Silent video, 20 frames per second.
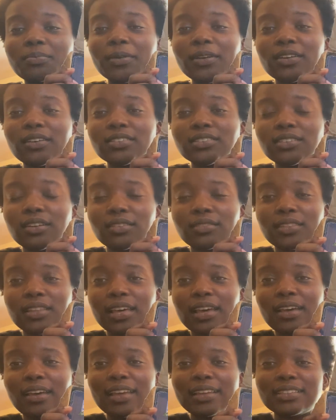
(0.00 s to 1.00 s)
because on
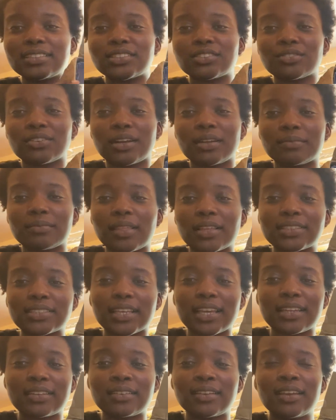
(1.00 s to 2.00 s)
their Instagram they
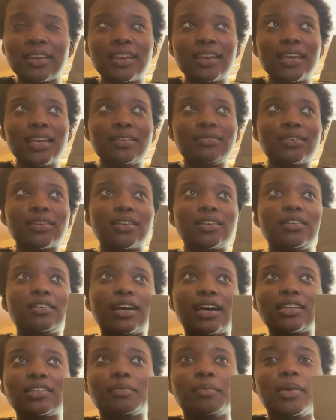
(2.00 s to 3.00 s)
said if you're gonna
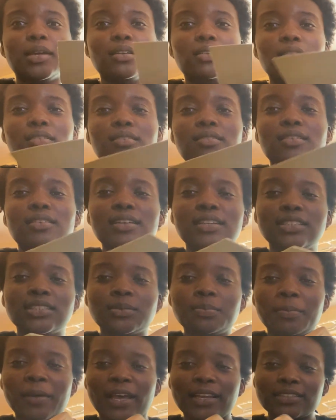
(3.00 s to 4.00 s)
add milk it's
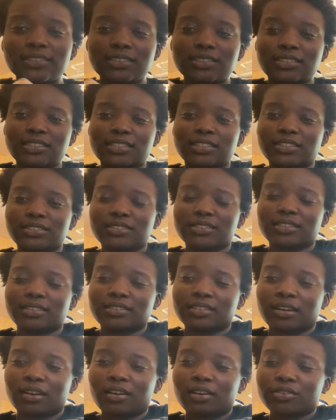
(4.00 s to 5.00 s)
best to use the
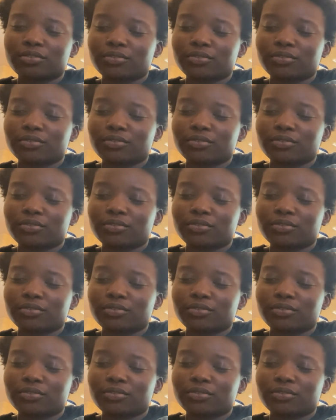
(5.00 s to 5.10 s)
dark